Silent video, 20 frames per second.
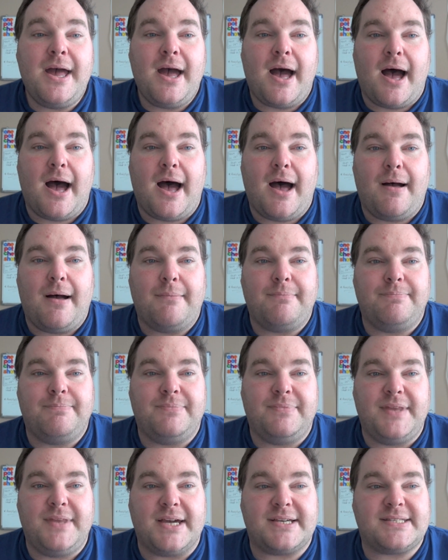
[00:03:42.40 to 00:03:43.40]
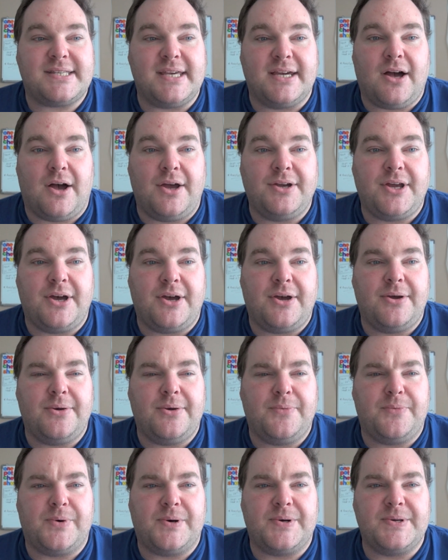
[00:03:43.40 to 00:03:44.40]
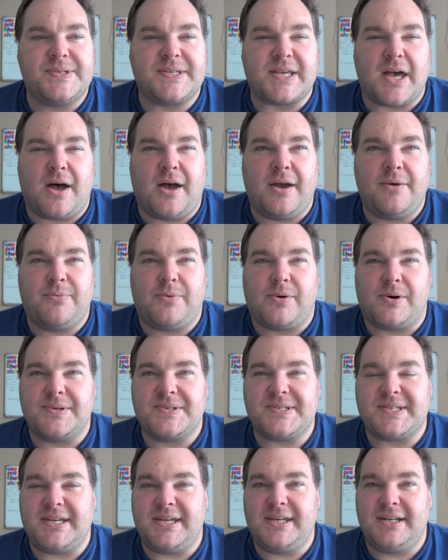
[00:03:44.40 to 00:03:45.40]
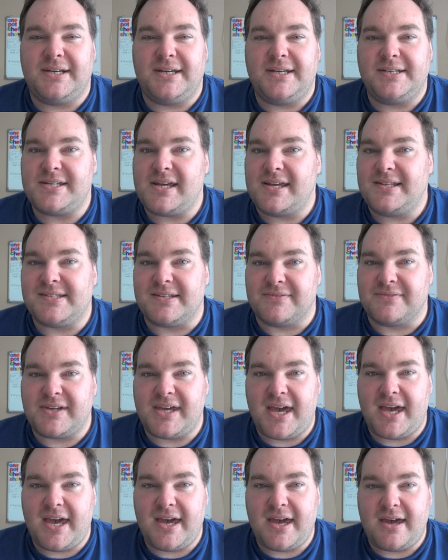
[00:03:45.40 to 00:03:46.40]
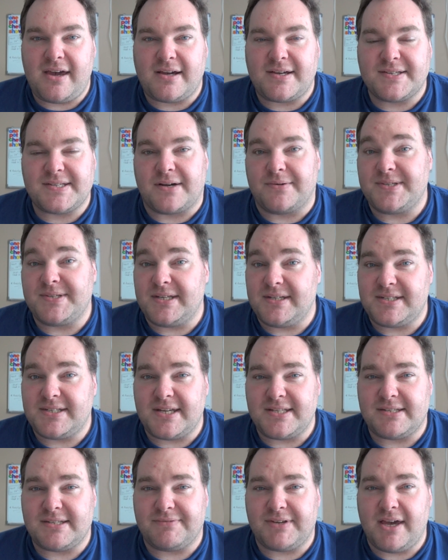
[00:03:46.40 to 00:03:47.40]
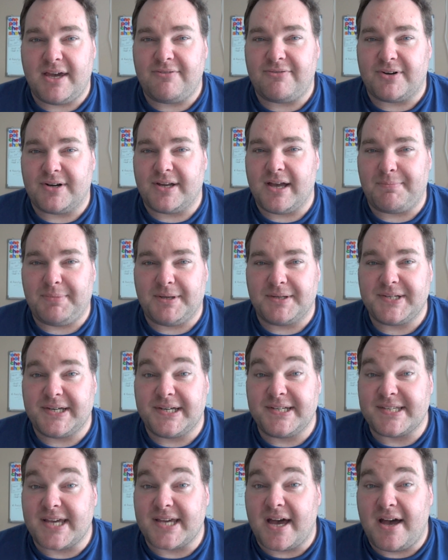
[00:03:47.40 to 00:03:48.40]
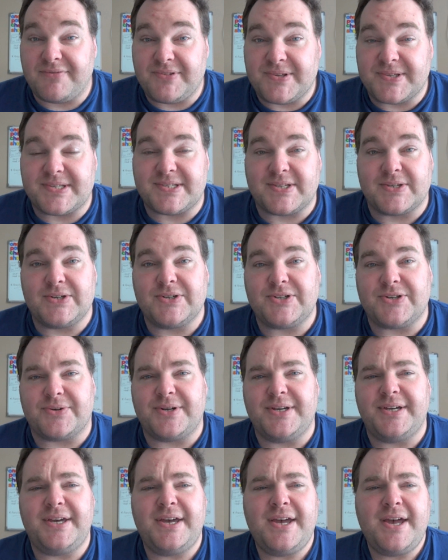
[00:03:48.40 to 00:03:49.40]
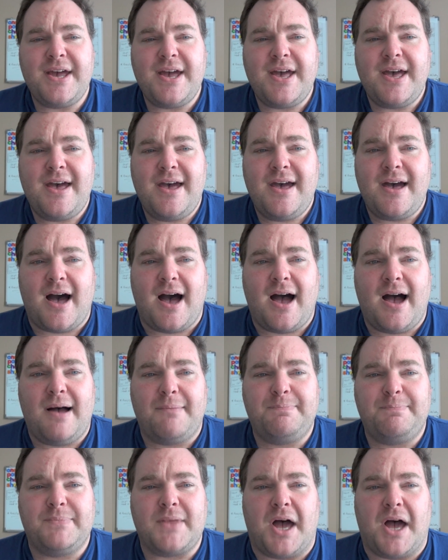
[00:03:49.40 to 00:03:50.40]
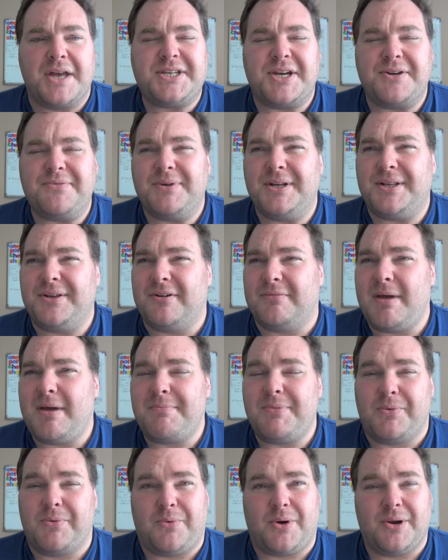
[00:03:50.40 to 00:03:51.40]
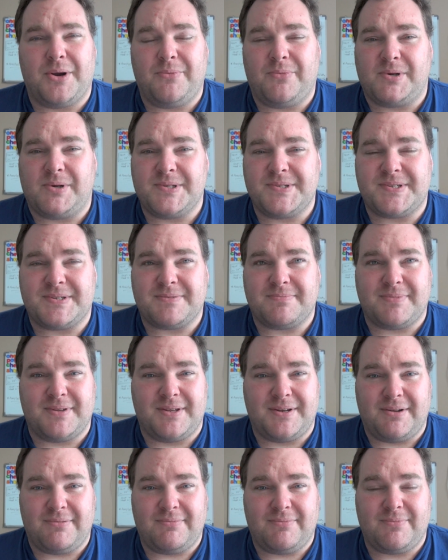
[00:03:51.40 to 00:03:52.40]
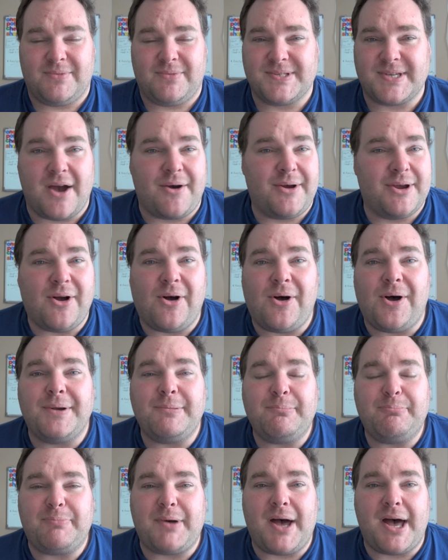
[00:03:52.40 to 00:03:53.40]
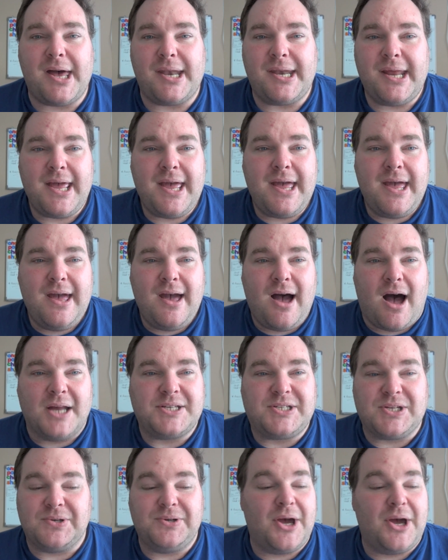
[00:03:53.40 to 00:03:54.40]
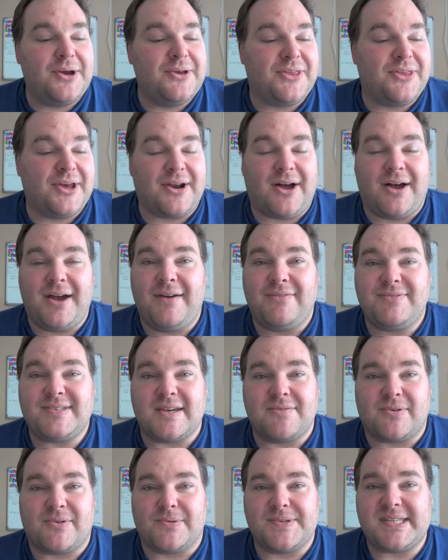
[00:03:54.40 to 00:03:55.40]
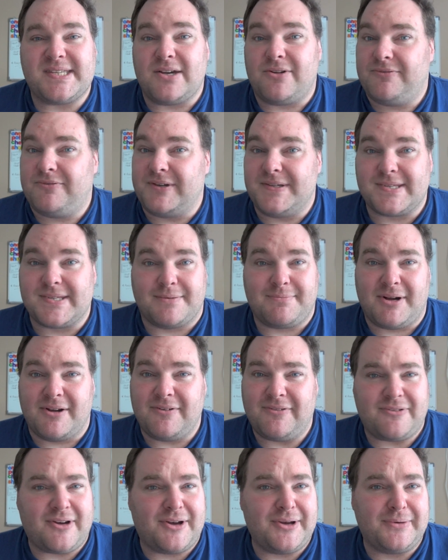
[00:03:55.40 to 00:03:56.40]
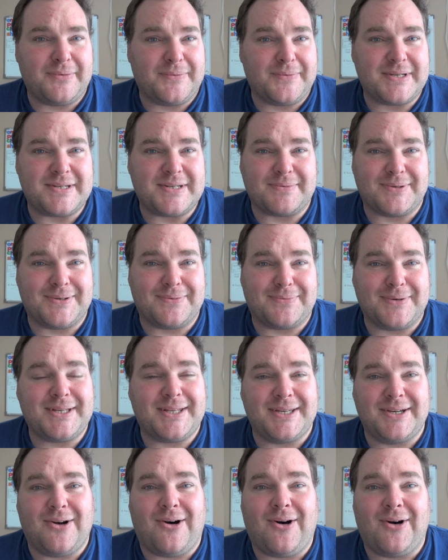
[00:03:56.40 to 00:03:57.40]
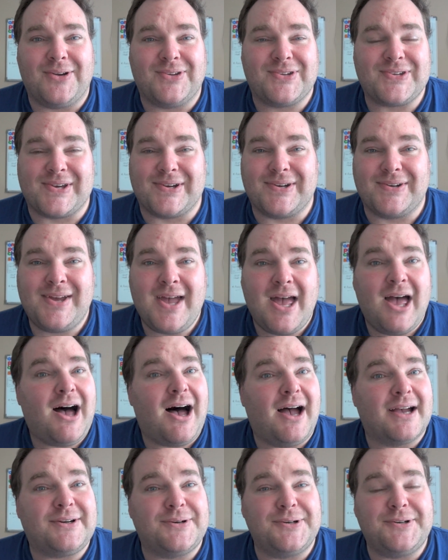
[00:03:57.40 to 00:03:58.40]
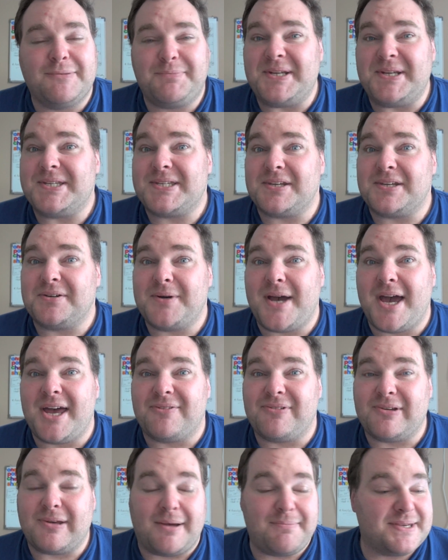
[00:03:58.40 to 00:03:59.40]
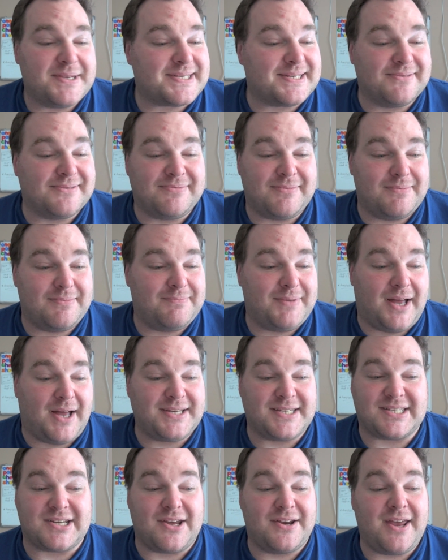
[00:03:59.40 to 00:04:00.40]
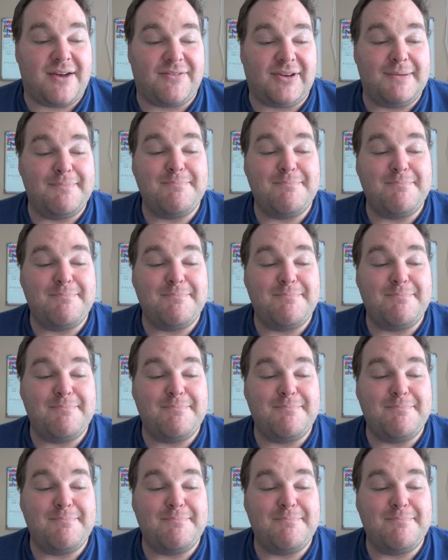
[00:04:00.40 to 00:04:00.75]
Next thing I know was I was in intensive care, because I was in intensive care for a couple of days after the surgery. I don't really remember what it was that was going on, but I do know that I have several selfies on my phone which were really odd, so I couldn't have been too out of it. I just don't have any